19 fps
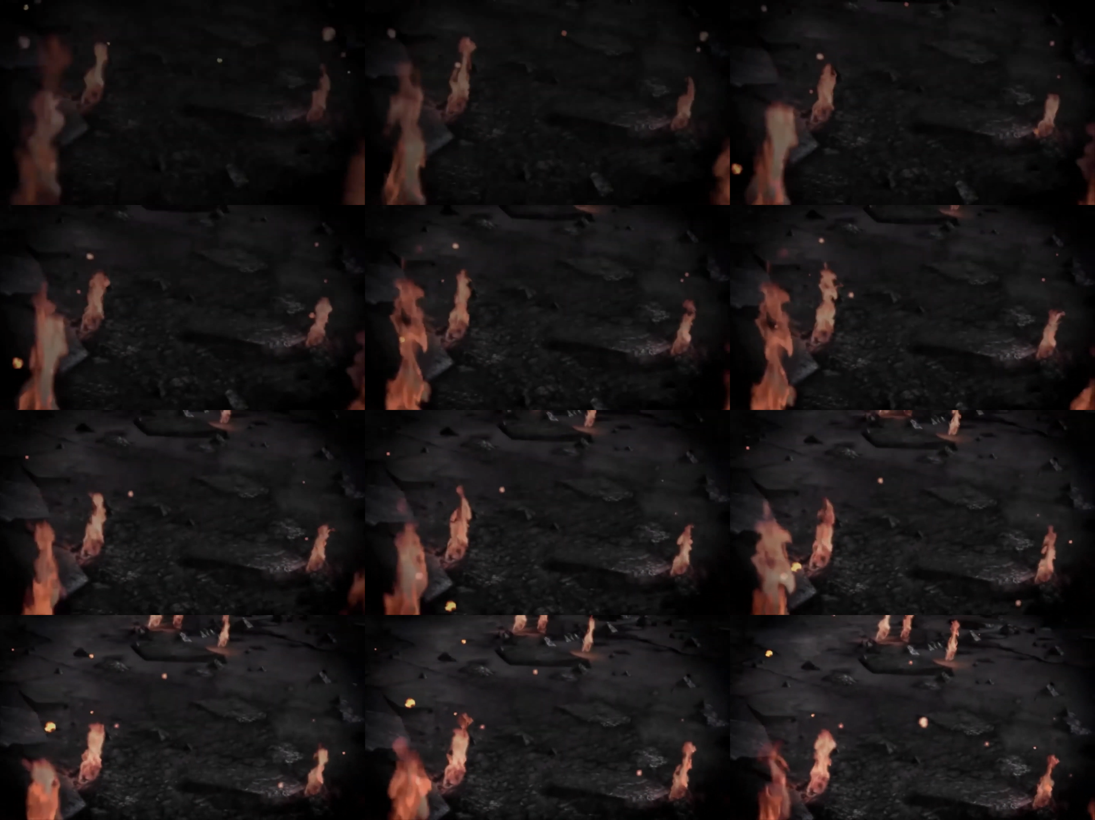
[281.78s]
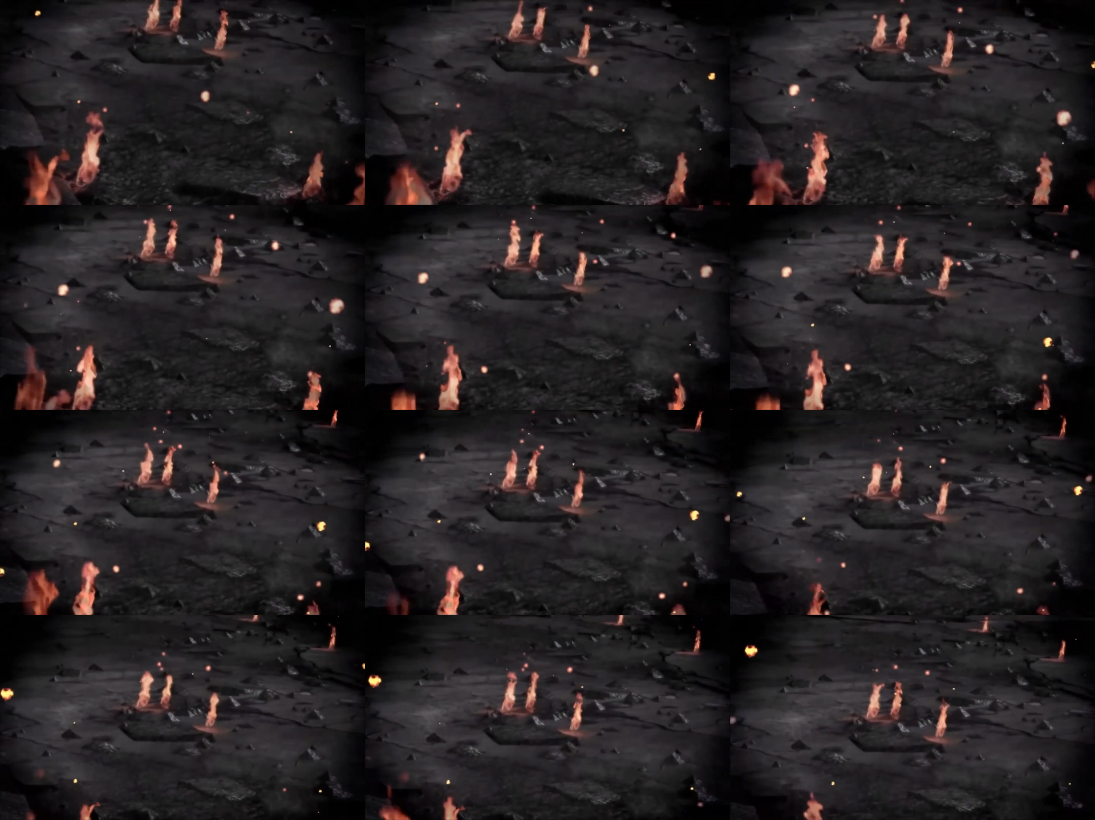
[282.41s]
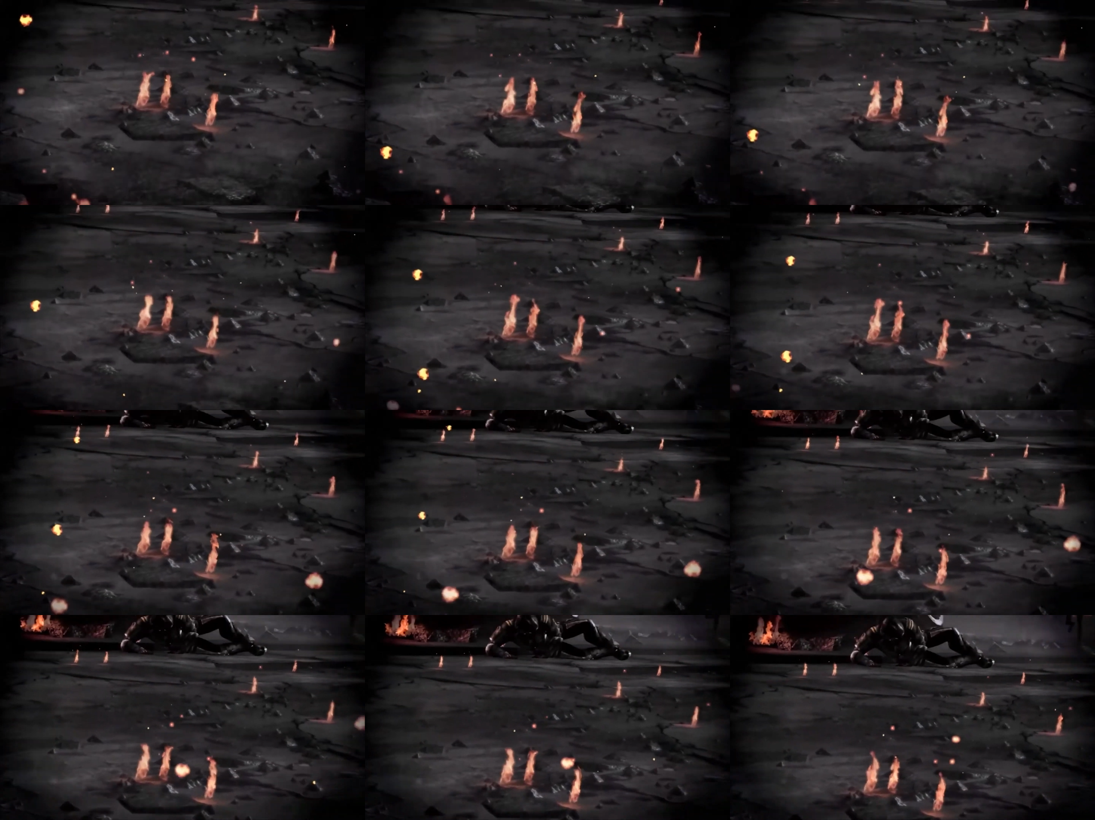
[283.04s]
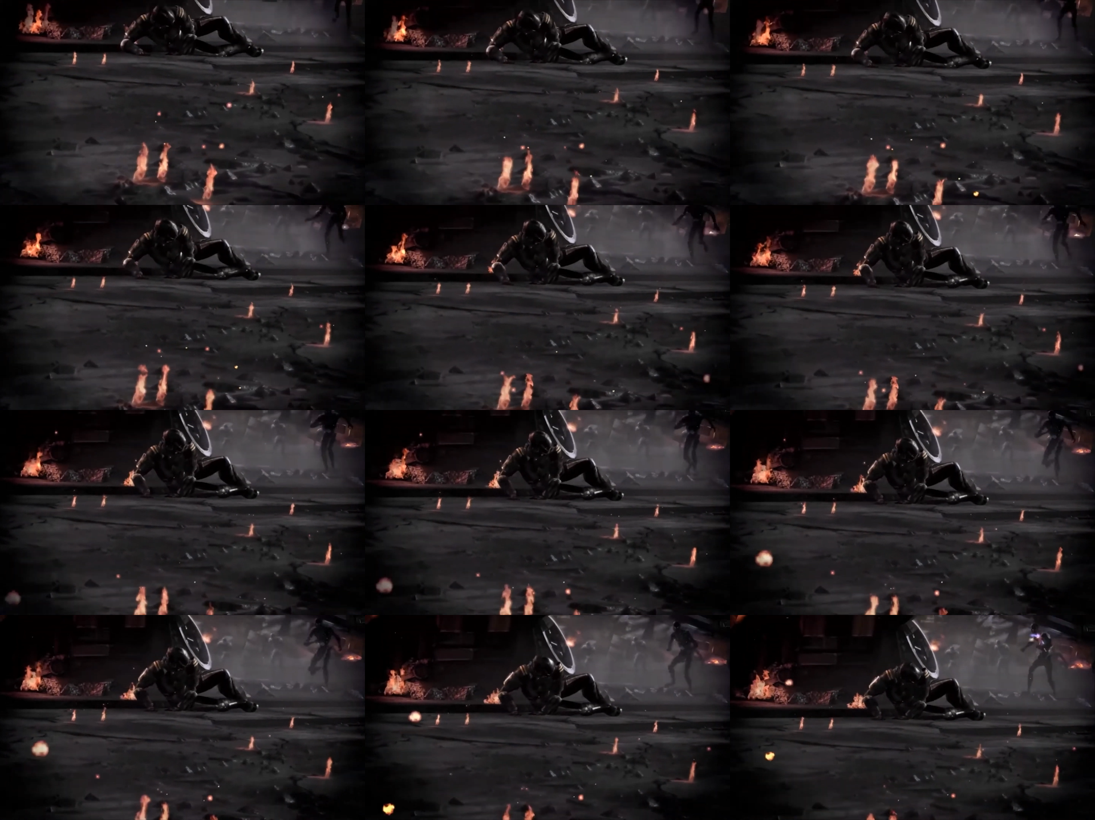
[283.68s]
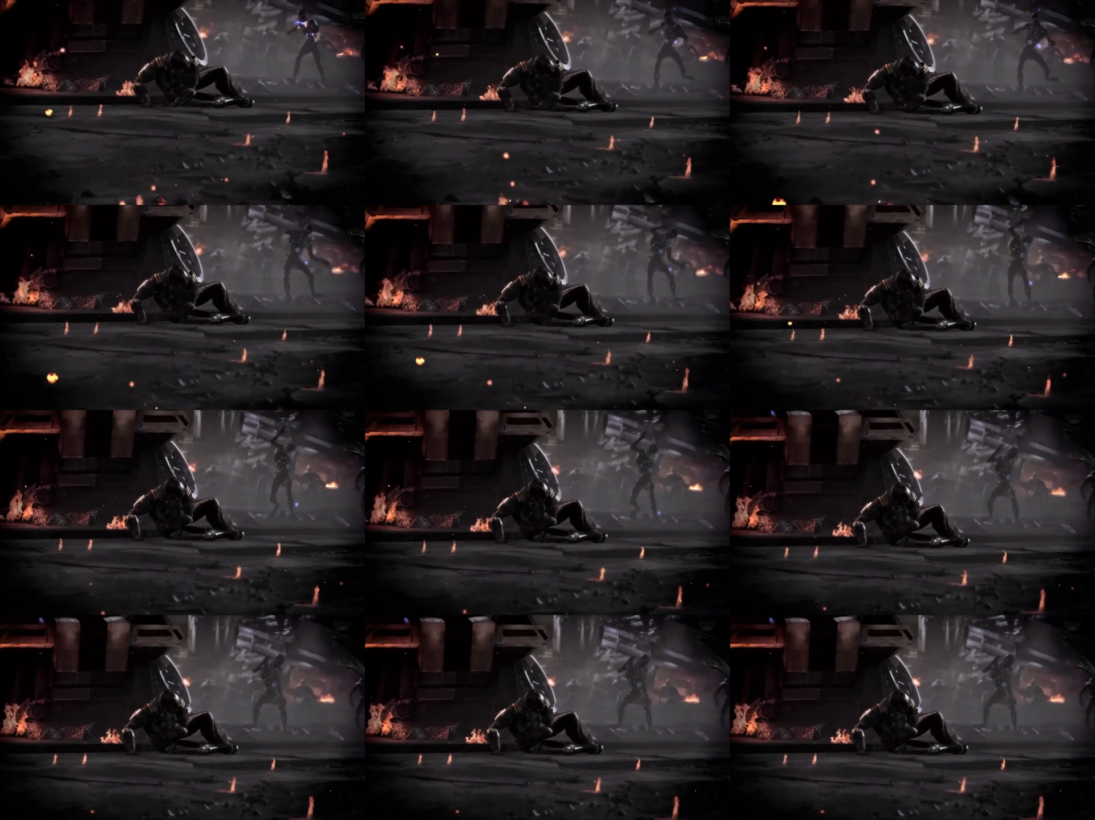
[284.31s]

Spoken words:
(no speaker visible)